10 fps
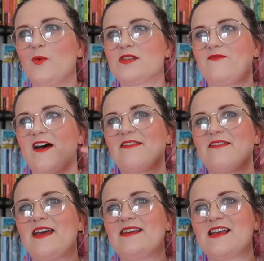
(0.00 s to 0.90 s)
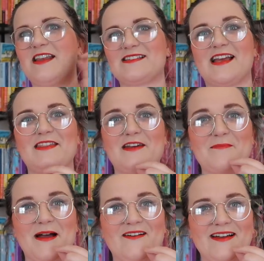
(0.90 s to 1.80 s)
was the fact that there's an essay in there
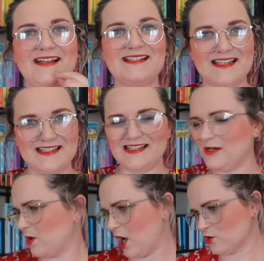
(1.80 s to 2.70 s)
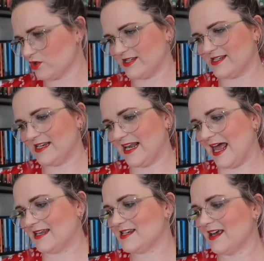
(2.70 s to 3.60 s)
about Disney World or
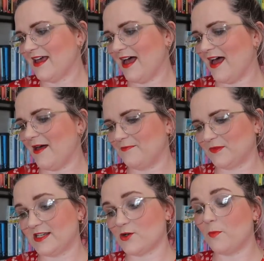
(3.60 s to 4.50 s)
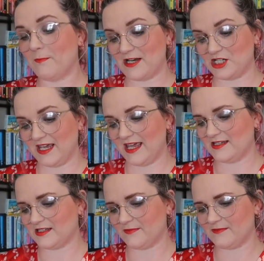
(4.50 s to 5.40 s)
Disneyland. Um, it's called Magic
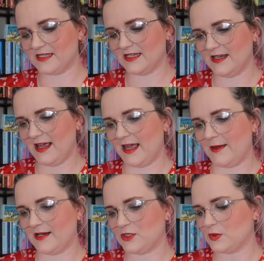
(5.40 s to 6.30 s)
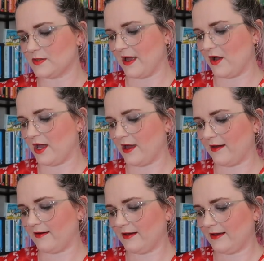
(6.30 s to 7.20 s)
Kingdoms, uh, and it talks about
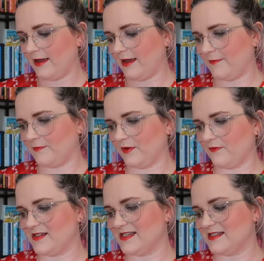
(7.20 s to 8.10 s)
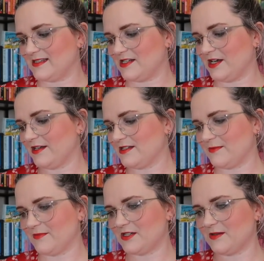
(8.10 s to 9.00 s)
her um, visits to,
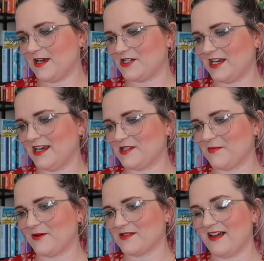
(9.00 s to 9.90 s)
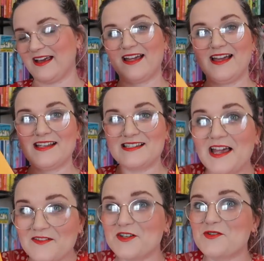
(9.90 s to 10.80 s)
to, to the Magic Kingdom, and I was like,
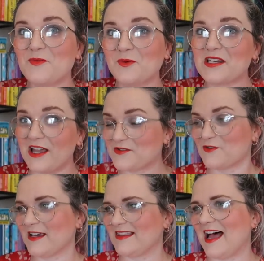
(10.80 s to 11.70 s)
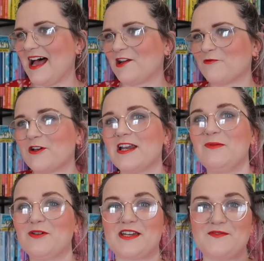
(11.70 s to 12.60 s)
David would love to read that, and I
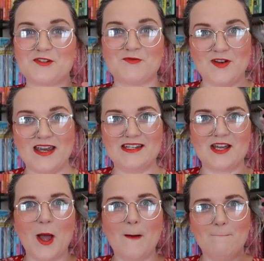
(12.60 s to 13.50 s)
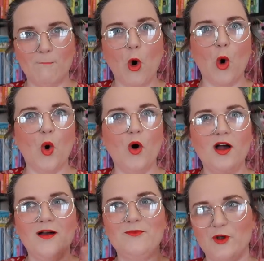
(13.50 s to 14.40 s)
really want David to read more
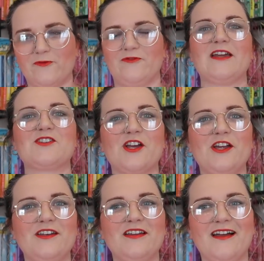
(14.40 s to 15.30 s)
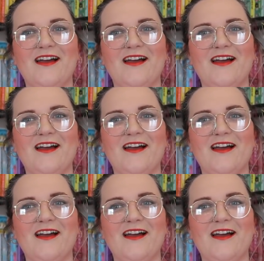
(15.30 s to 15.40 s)
non-fiction